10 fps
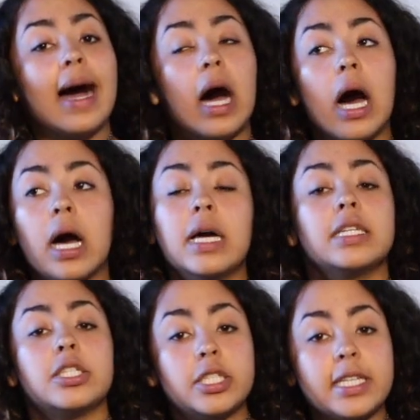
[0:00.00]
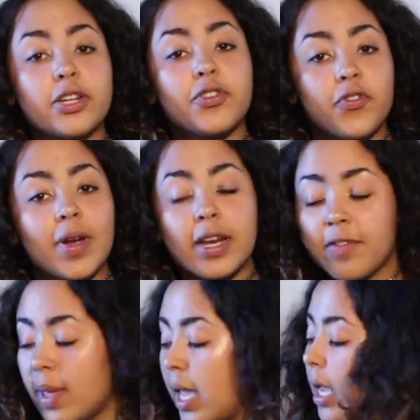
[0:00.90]
a dear friend
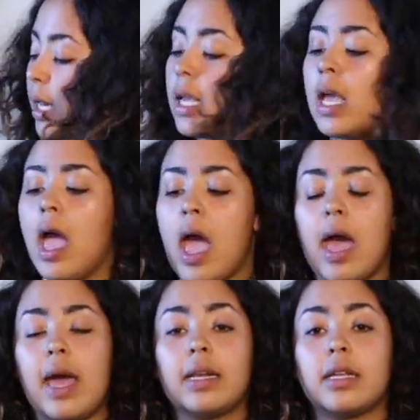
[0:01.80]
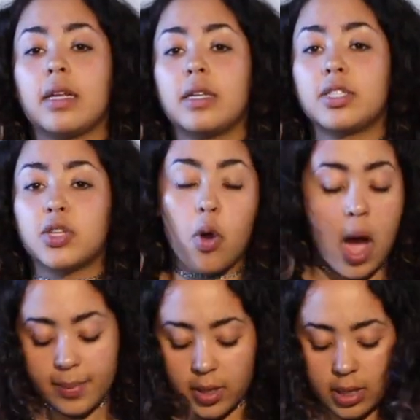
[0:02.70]
of mine, and so
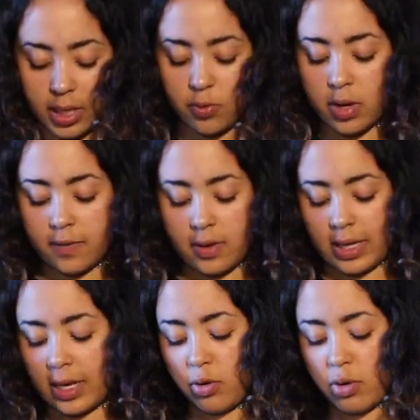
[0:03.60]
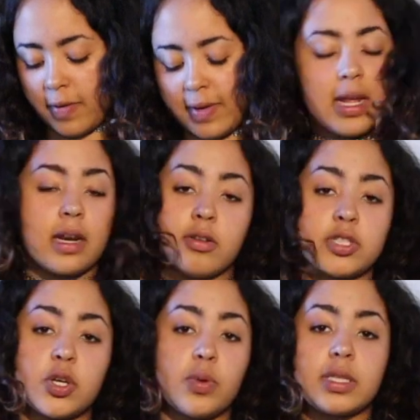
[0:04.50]
I'm not getting rid of it. And
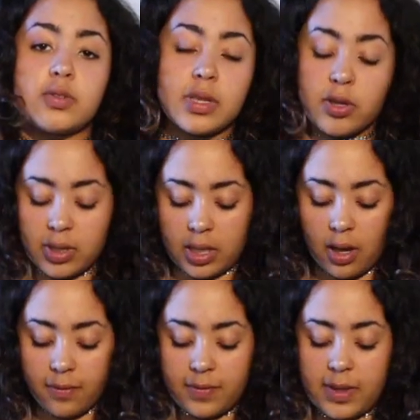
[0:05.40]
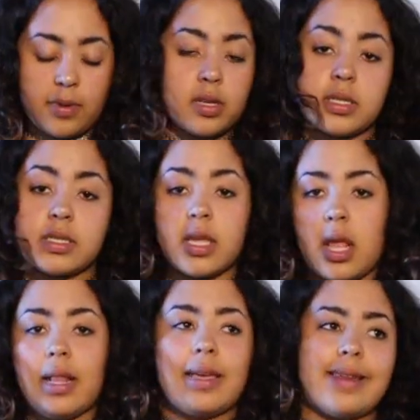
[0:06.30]
also it's really comfy because
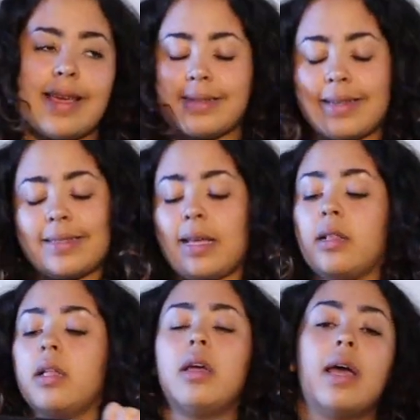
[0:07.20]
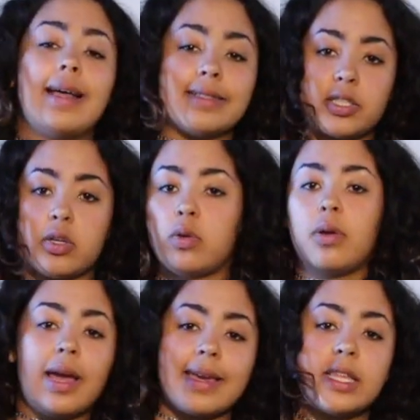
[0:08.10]
it's like an XXL, and so
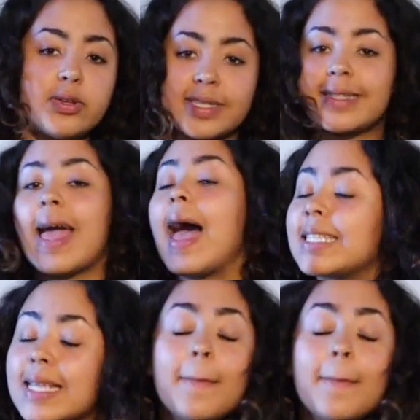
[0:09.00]
I can use it as